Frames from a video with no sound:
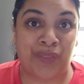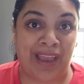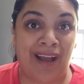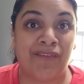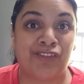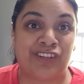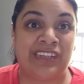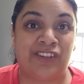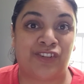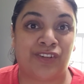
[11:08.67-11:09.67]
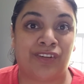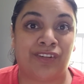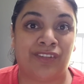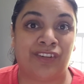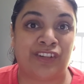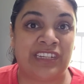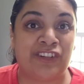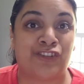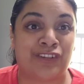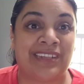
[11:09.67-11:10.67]
They have their
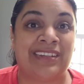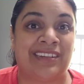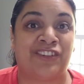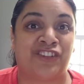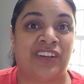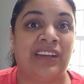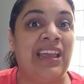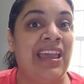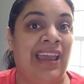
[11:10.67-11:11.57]
teacher's edition,